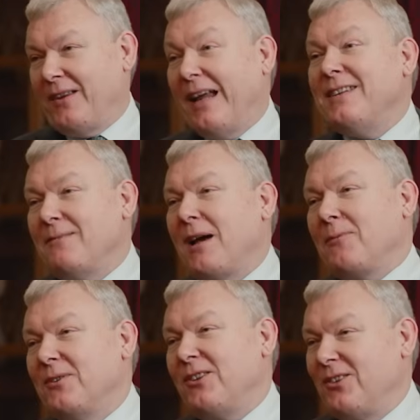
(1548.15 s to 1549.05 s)
lazy
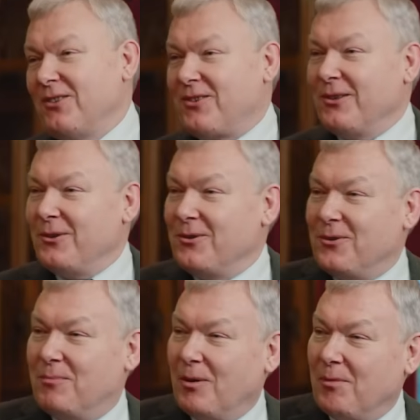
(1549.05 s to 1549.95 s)
mathematician's solution
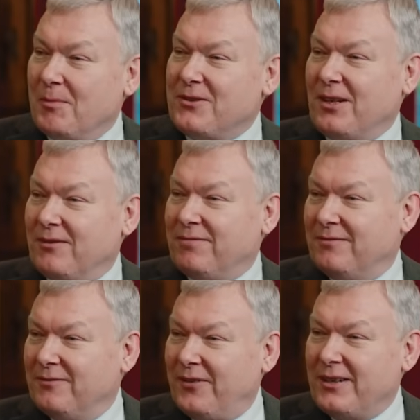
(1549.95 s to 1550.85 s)
to a problem. Instead of
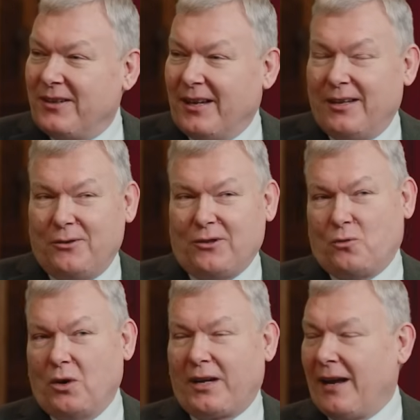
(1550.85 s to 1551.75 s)
fixing it, you just
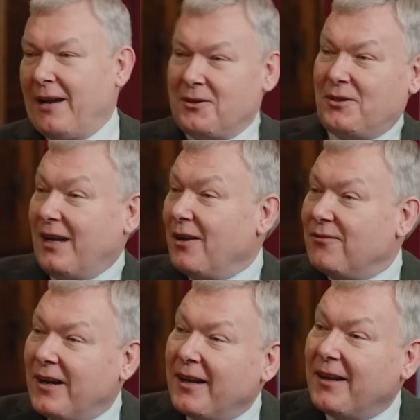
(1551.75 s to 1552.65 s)
work out how to outflank